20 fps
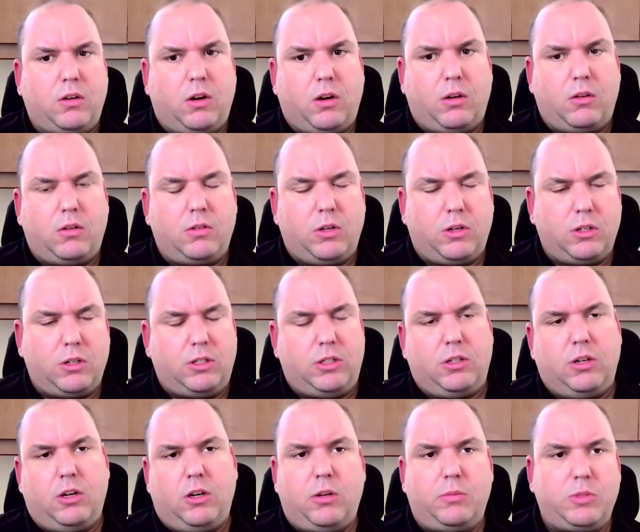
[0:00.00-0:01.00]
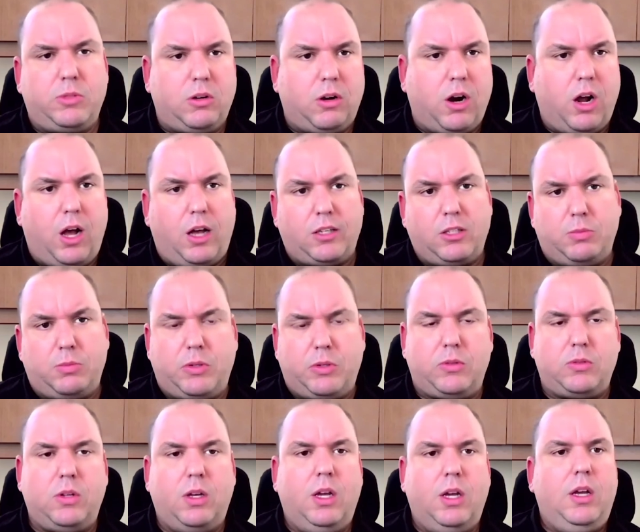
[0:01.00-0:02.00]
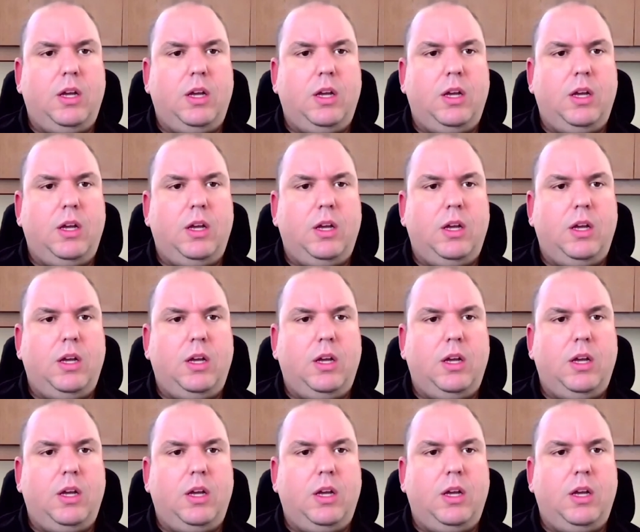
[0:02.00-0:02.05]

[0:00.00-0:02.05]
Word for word: our nursing homes and our hospitals,